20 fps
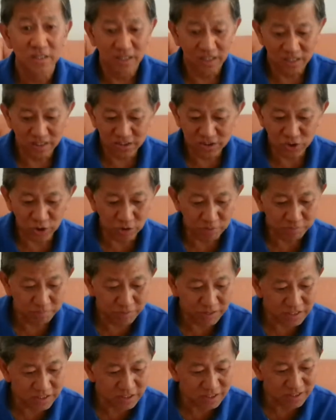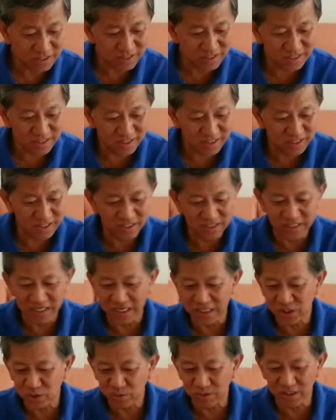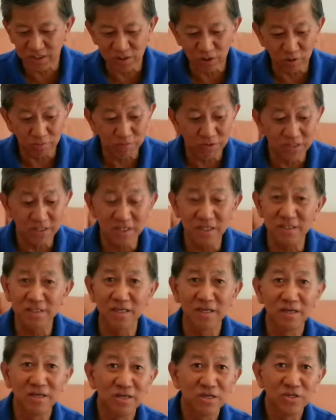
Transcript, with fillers: uh, stock pages. This is last week's stock pages,